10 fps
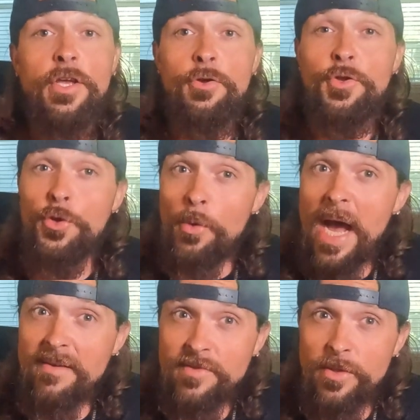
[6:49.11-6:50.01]
You do
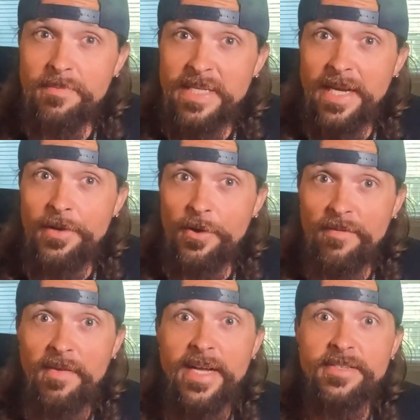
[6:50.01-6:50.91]
have to obtain your
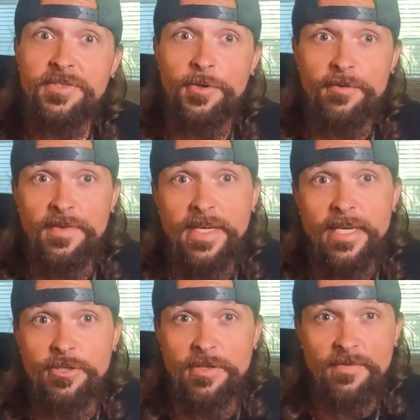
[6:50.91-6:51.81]
advanced
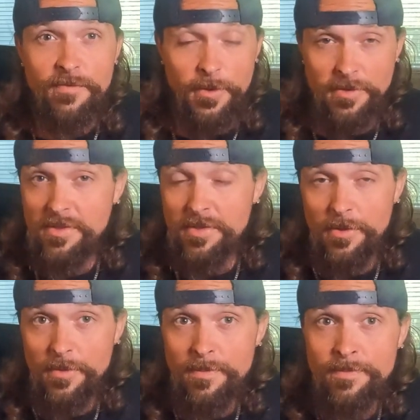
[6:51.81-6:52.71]
certification first though.